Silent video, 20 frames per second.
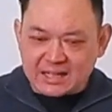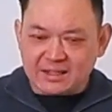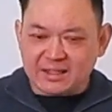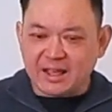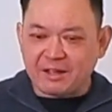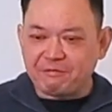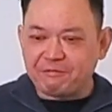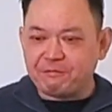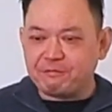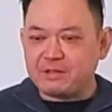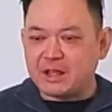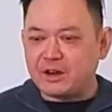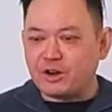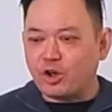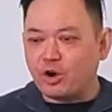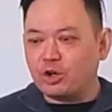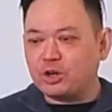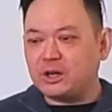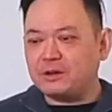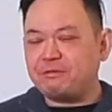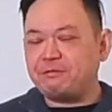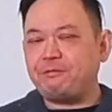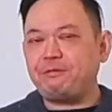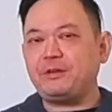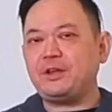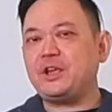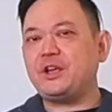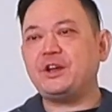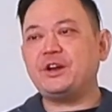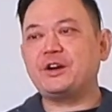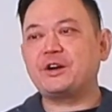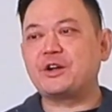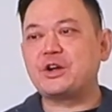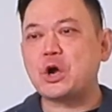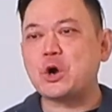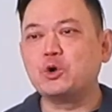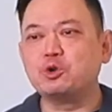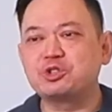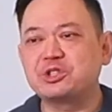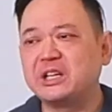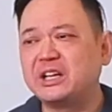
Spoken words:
They no longer fear ghosts.